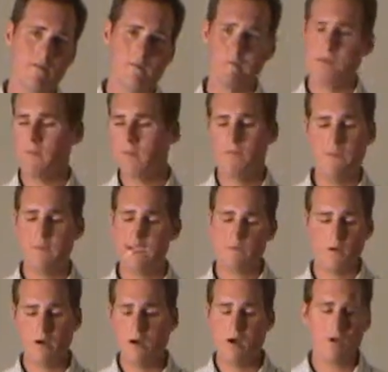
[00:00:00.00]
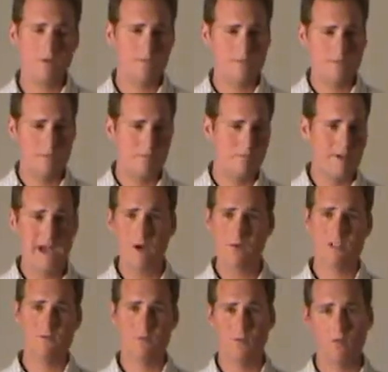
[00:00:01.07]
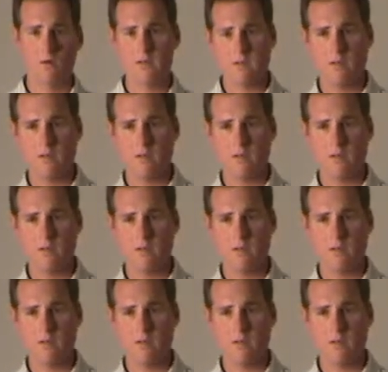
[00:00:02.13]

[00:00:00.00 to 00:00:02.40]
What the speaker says: I mean, a place where all power sports